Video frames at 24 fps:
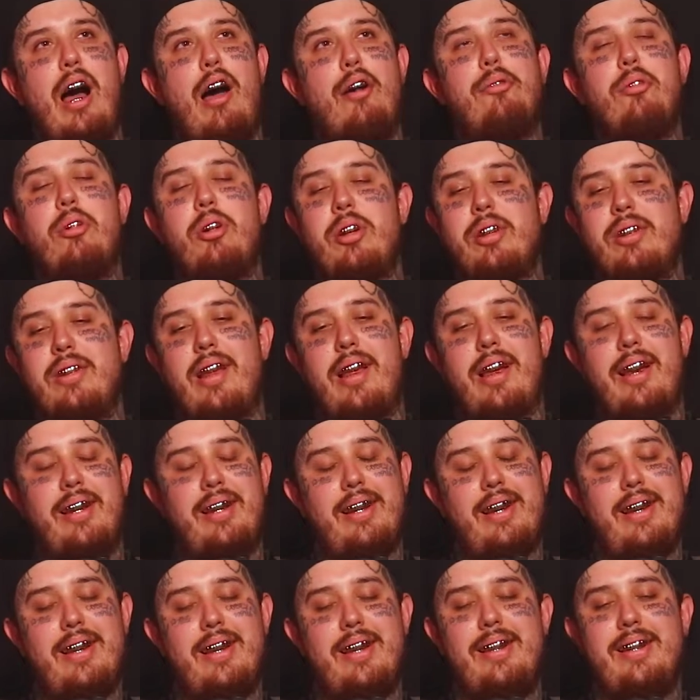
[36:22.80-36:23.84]
I've always liked
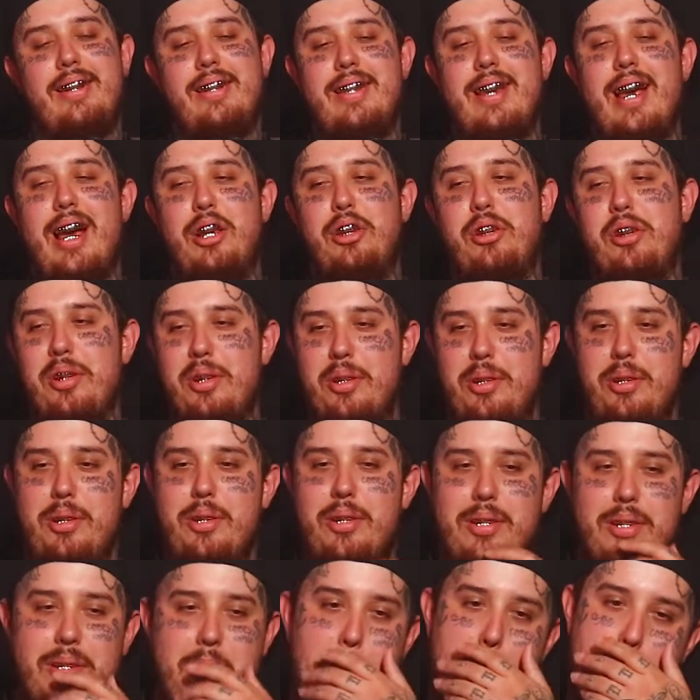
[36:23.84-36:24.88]

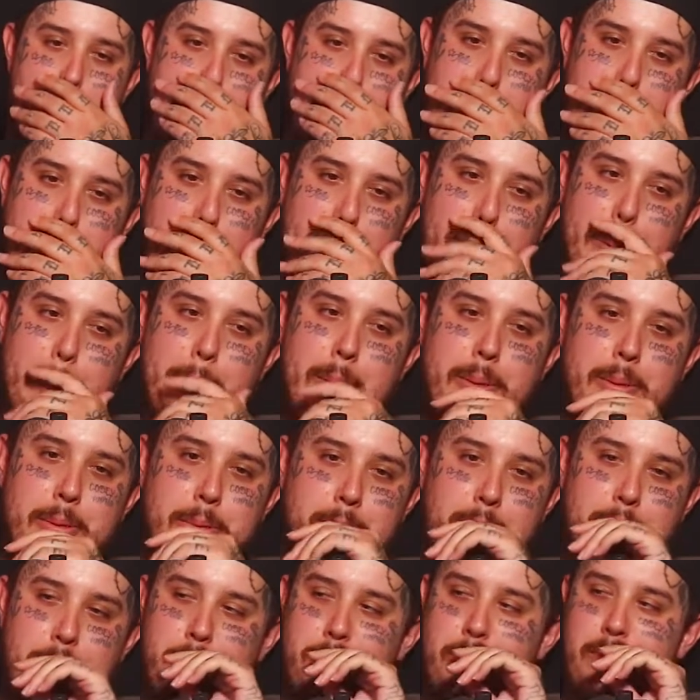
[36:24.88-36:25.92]
tattoos. What was the
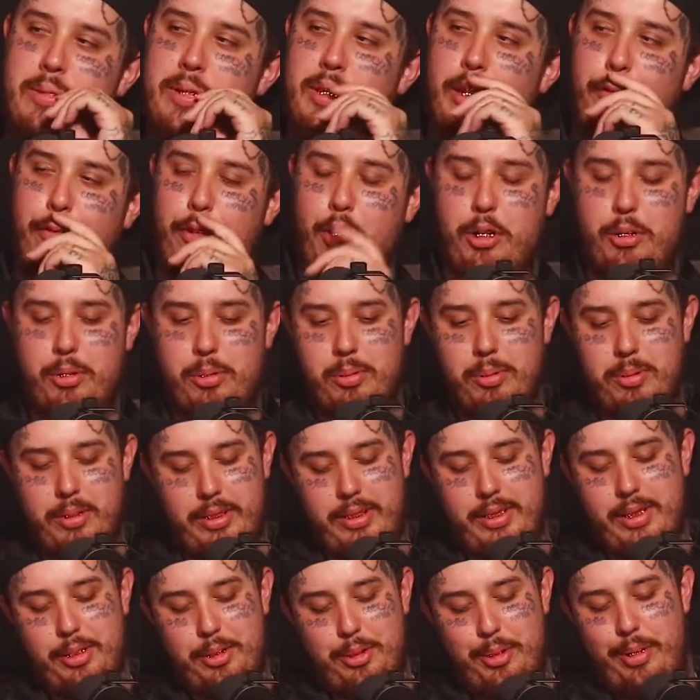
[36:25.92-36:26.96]
first one? The first one
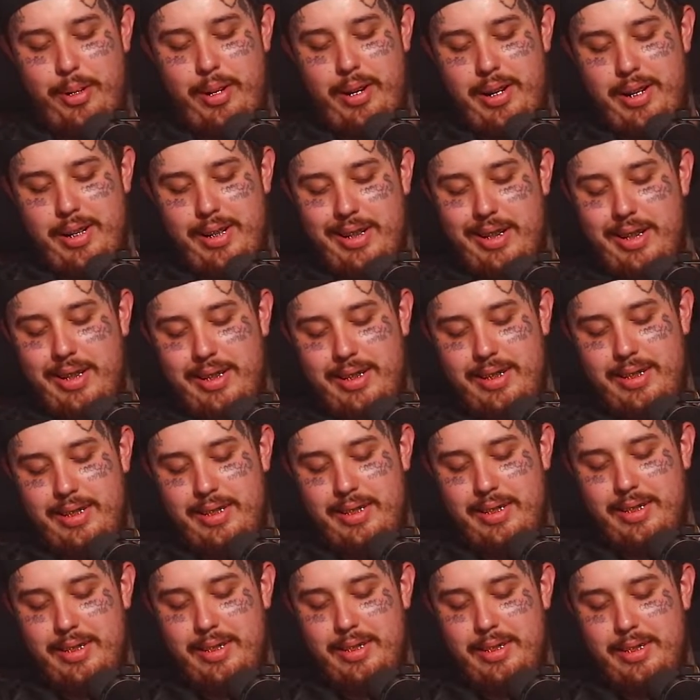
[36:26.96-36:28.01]
was this one right here. No, no, first
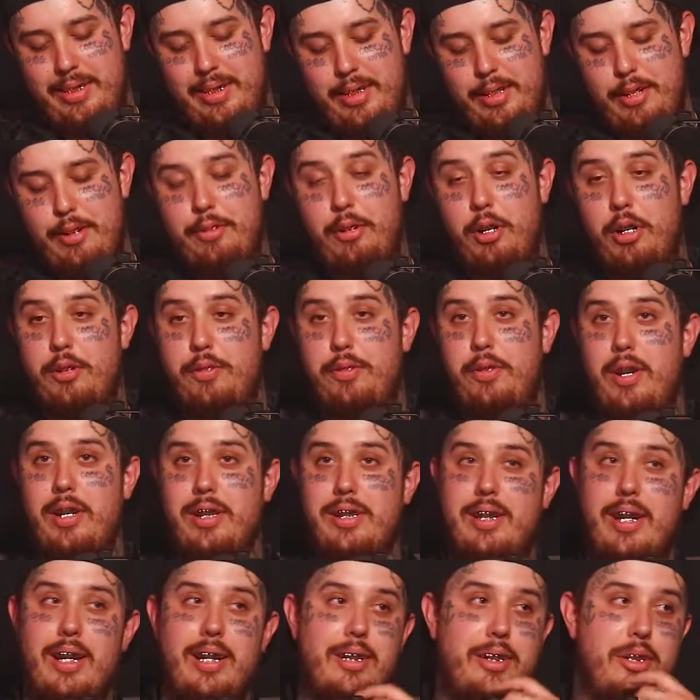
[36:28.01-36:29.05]
face one. First
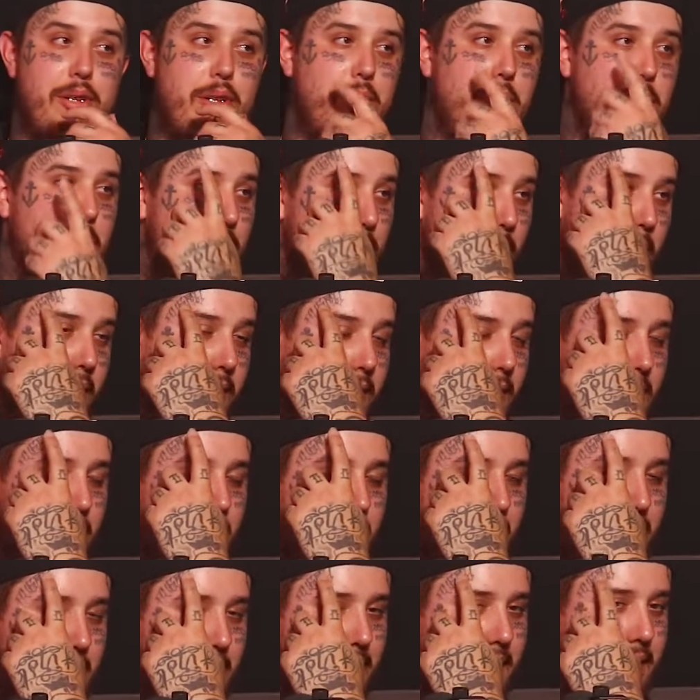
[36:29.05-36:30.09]
face tattoo was my
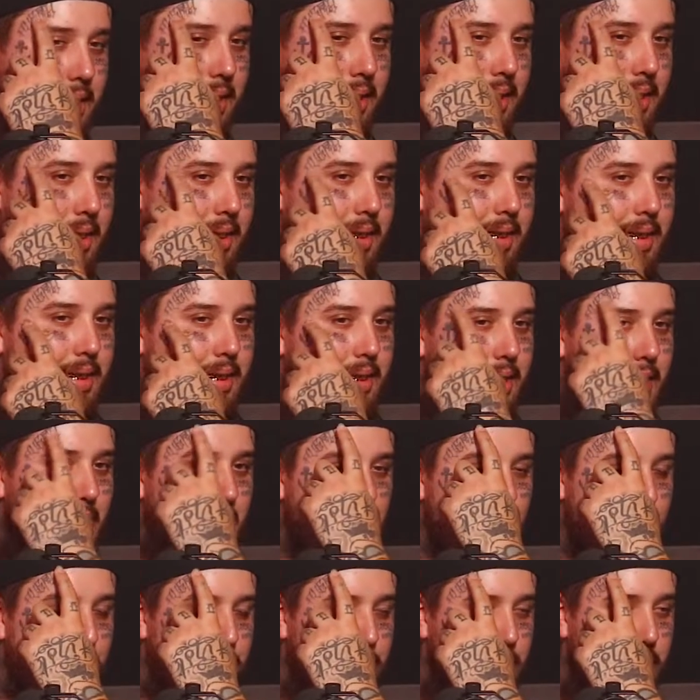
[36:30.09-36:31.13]
daughter. Got you.
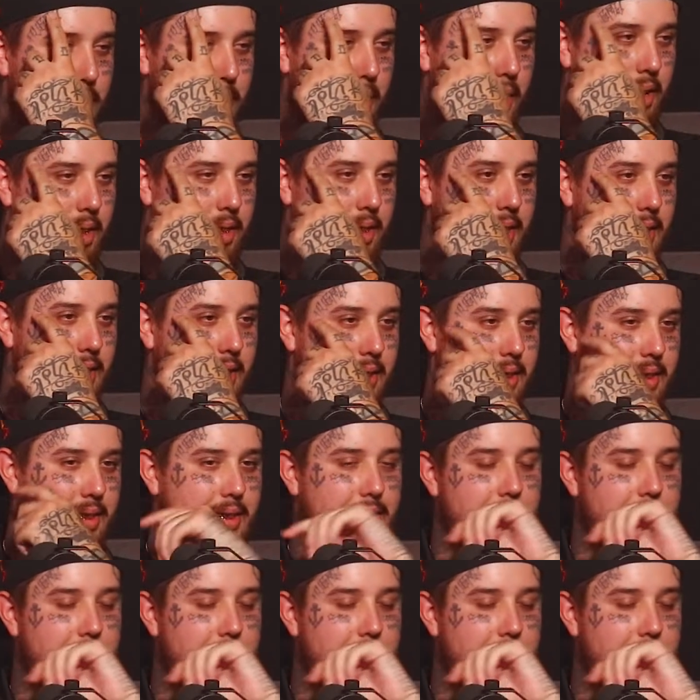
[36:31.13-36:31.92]
Avery, right here.